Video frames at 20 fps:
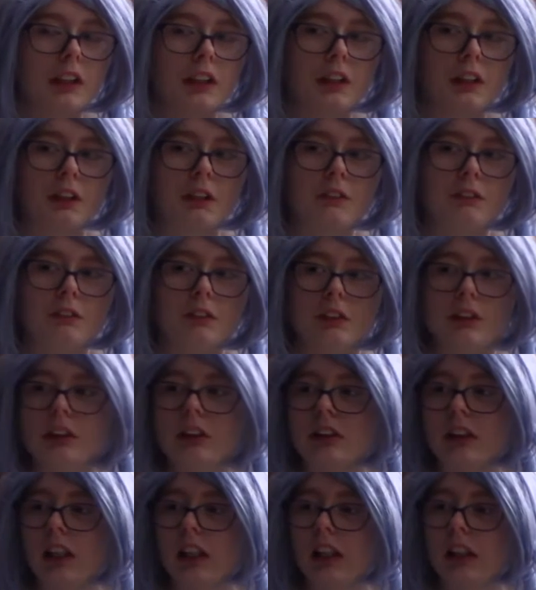if
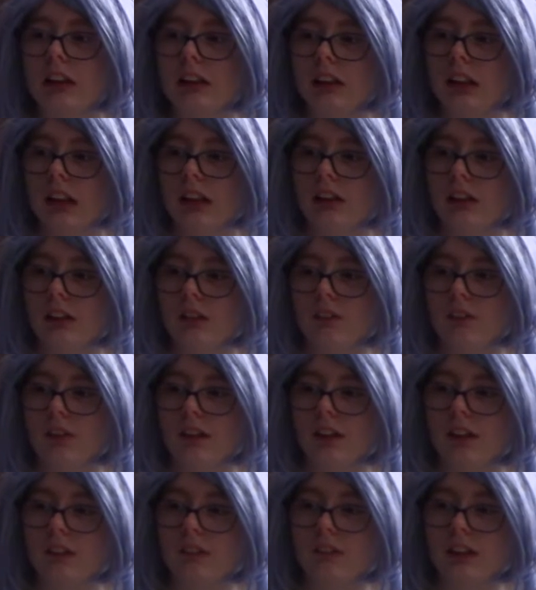you can get
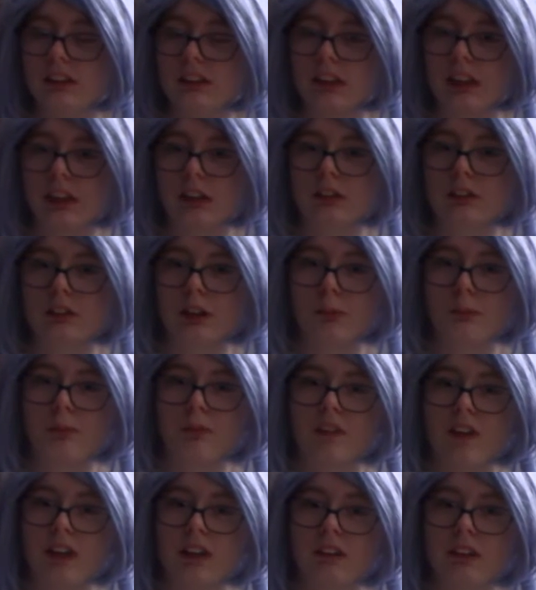away with other types
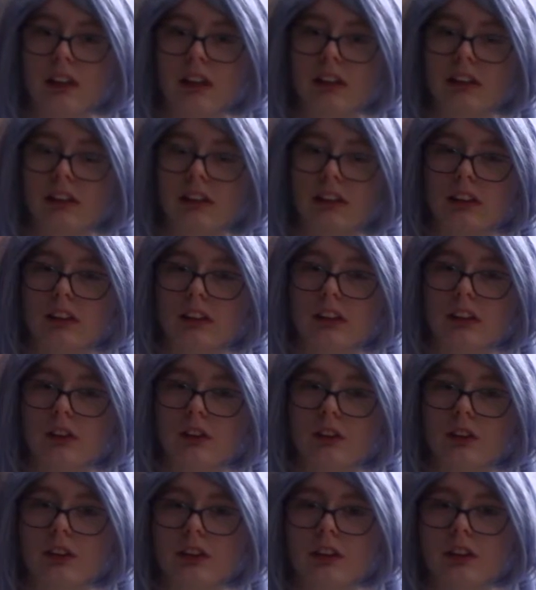of outlines, like the
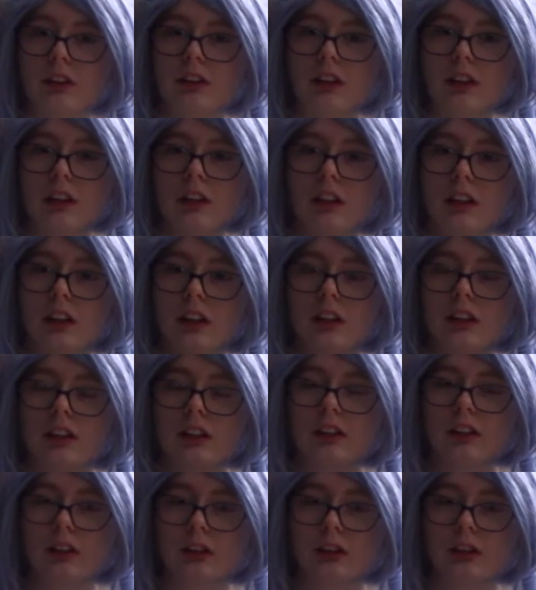traditional outlining, the